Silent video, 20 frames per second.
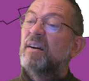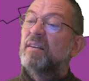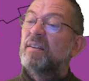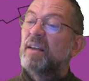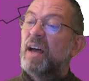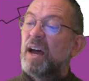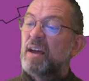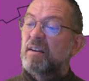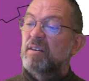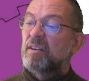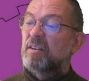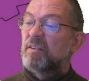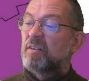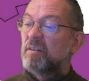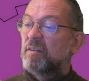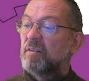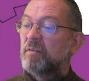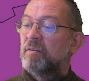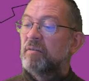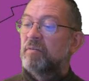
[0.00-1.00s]
that
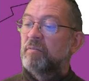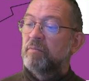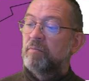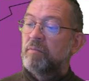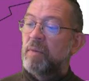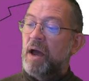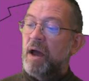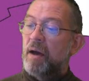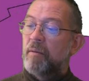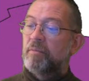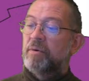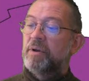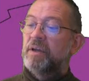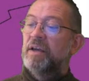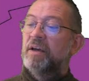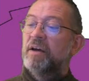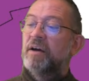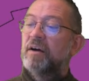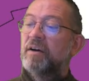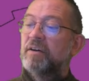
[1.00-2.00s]
map
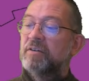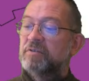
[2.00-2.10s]
here.